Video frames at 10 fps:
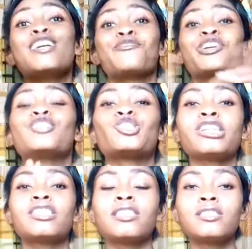If you
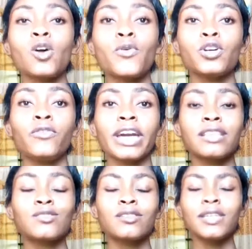enjoyed this story, don't
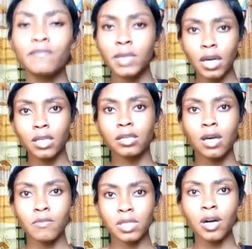forget to give me a
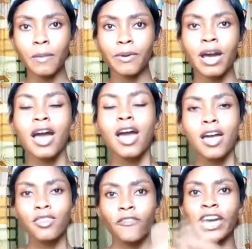thumbs up.
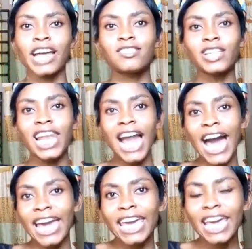Don't forget to
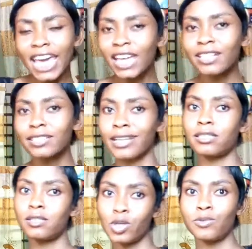like.
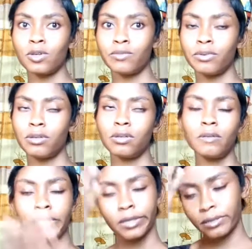That's the thumbs up.
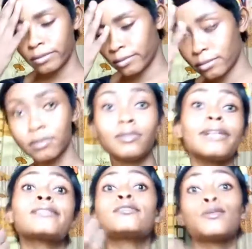Oh my.
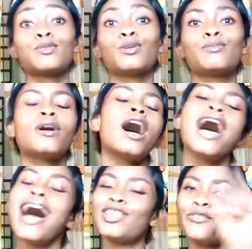That's the thumbs up.
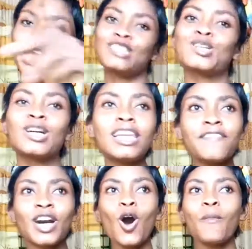And don't forget to
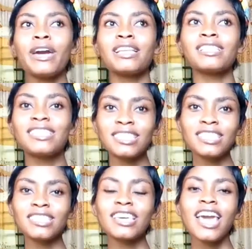leave a comment.
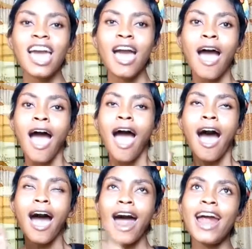
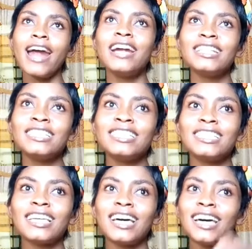
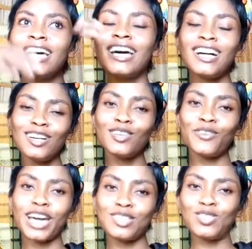And
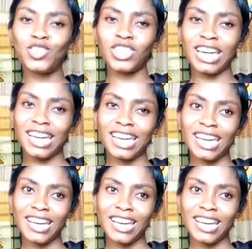don't forget to share.